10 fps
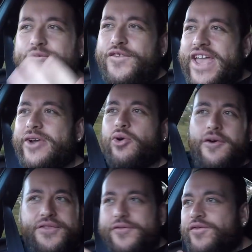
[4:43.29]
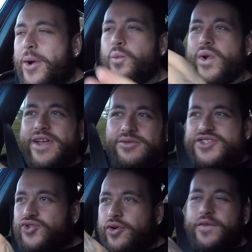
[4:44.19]
feel of the front wheels
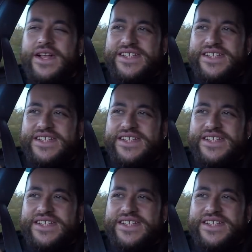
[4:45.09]
sort of